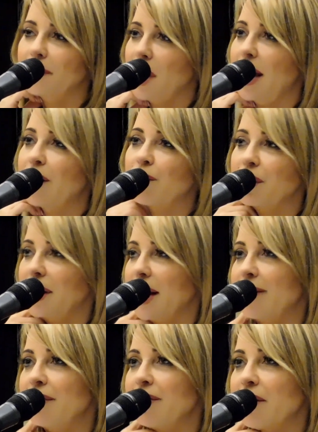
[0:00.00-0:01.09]
I don't really
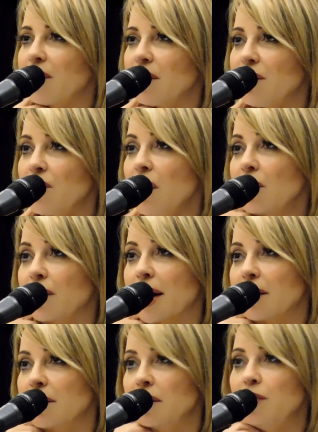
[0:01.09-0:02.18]
have a favorite. They're all great.
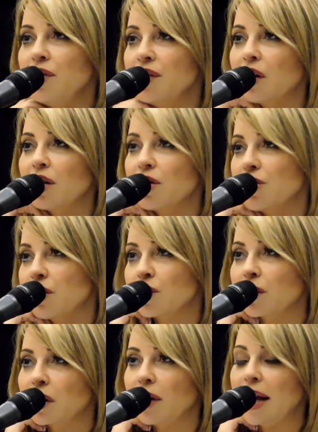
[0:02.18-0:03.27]
The music on the show is
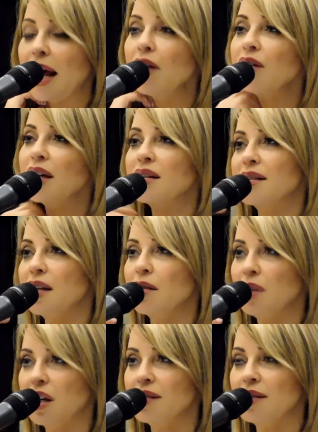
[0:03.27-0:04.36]
really great. I don't get to sing
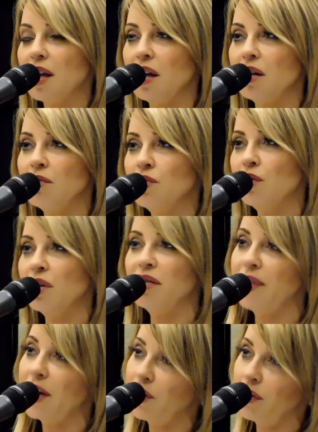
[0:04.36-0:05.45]
because they do it in
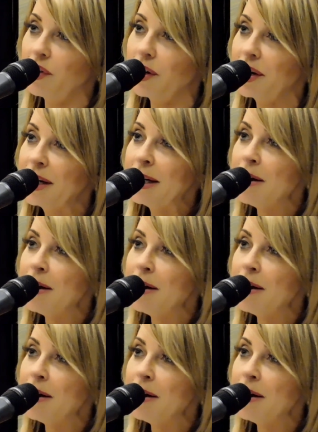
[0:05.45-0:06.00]
Vancouver,